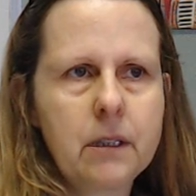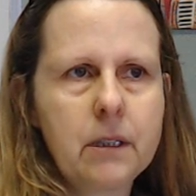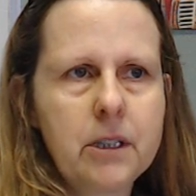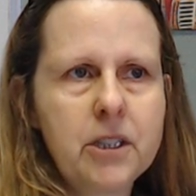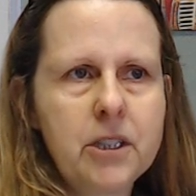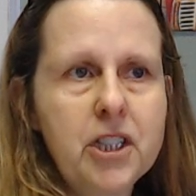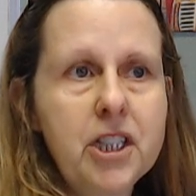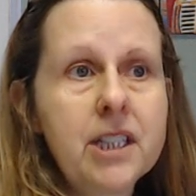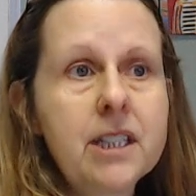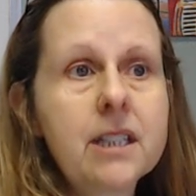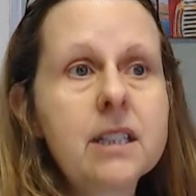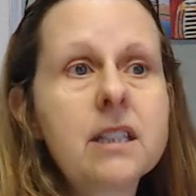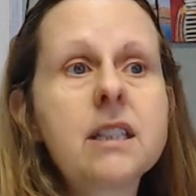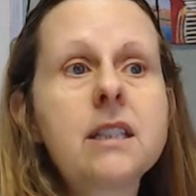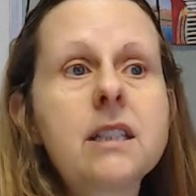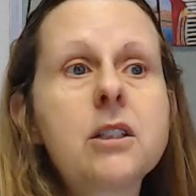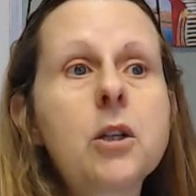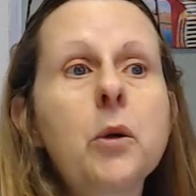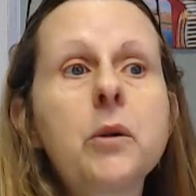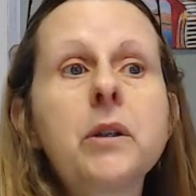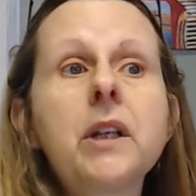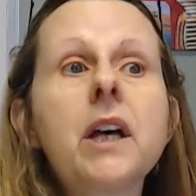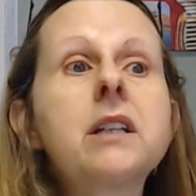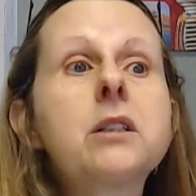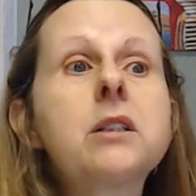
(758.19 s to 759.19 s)
Jesus
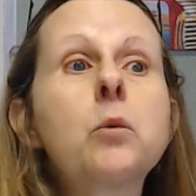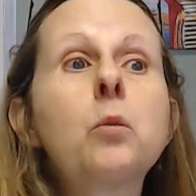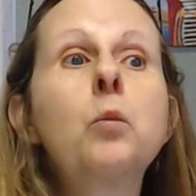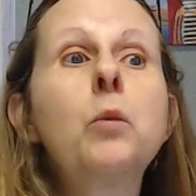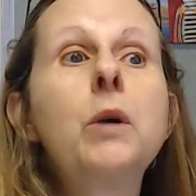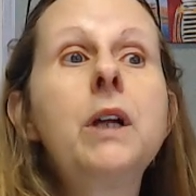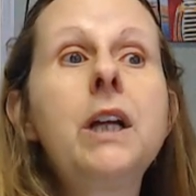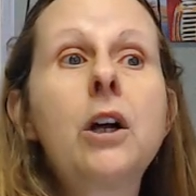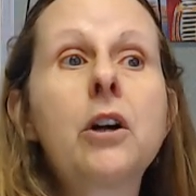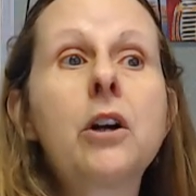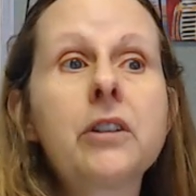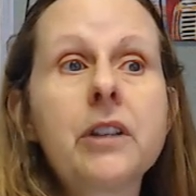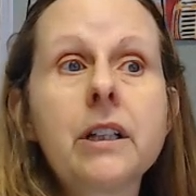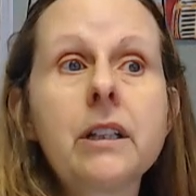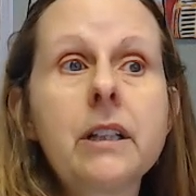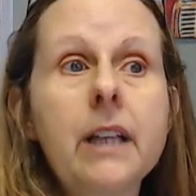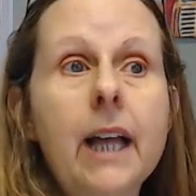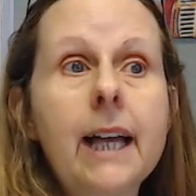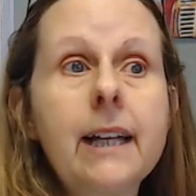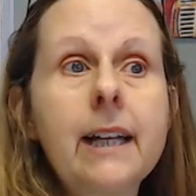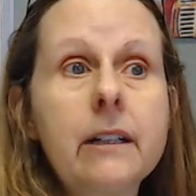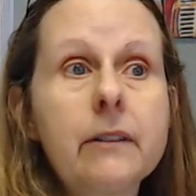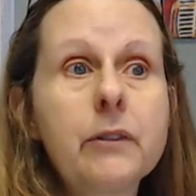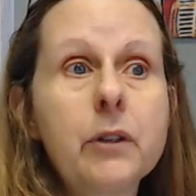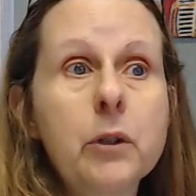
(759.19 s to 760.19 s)
told us we are the
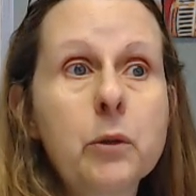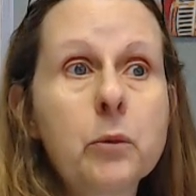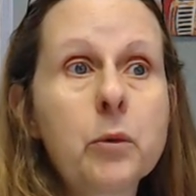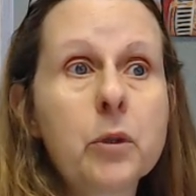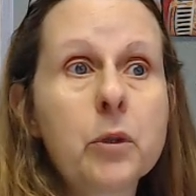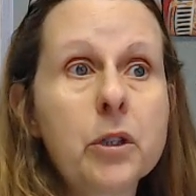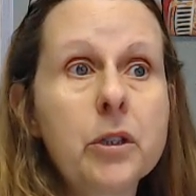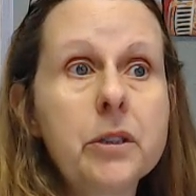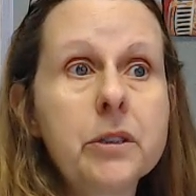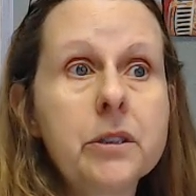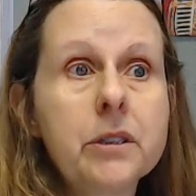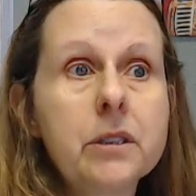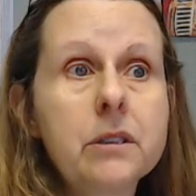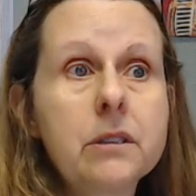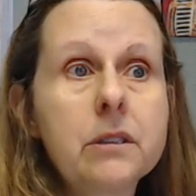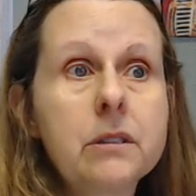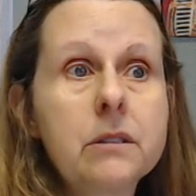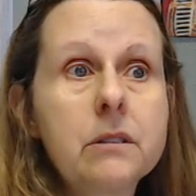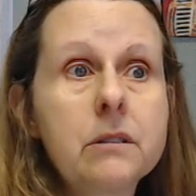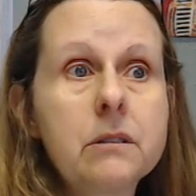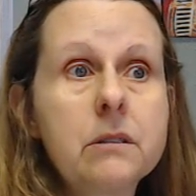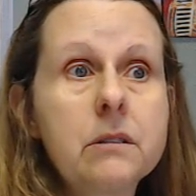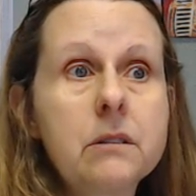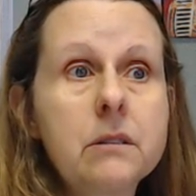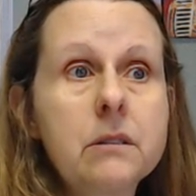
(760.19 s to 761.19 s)
light of the world,
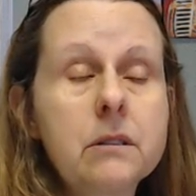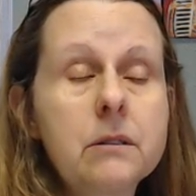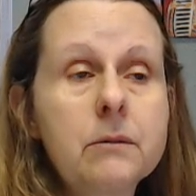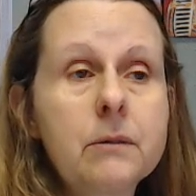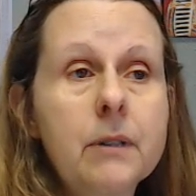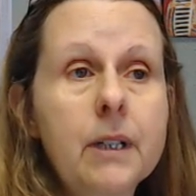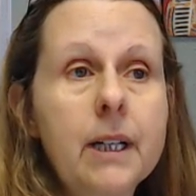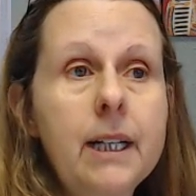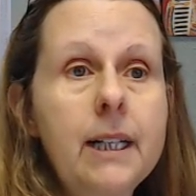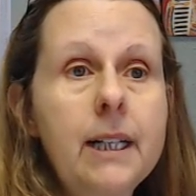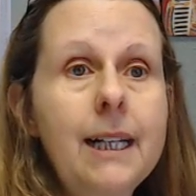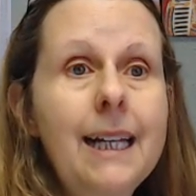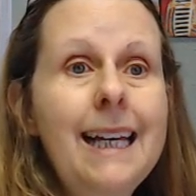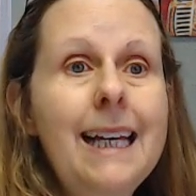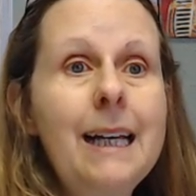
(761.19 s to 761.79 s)
right?